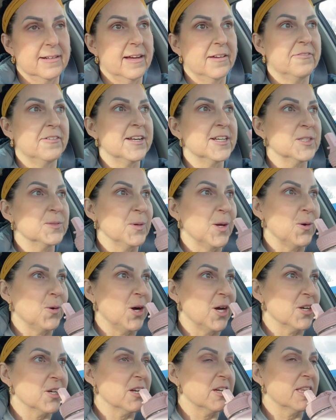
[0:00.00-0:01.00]
I
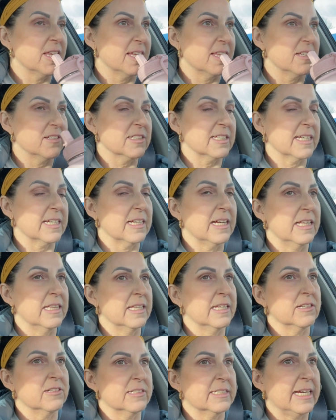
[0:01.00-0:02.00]
think there's like a
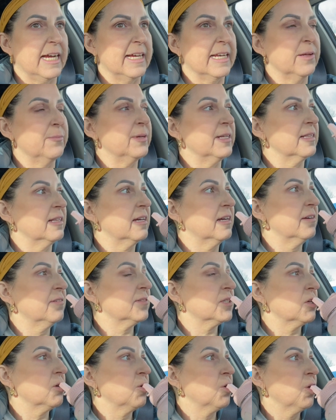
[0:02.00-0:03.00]
little tiny bit left.